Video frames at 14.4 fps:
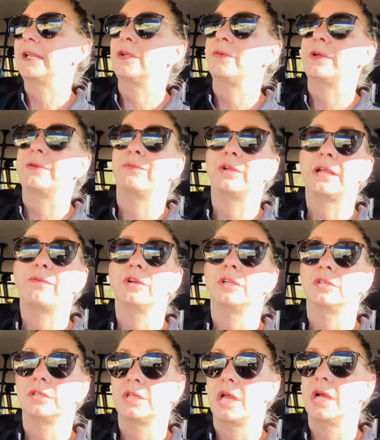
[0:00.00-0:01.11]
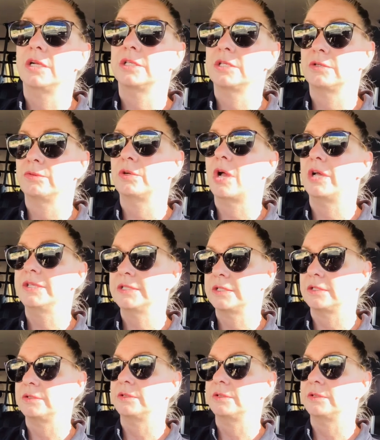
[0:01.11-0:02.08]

anyway, what I wanted to talk to also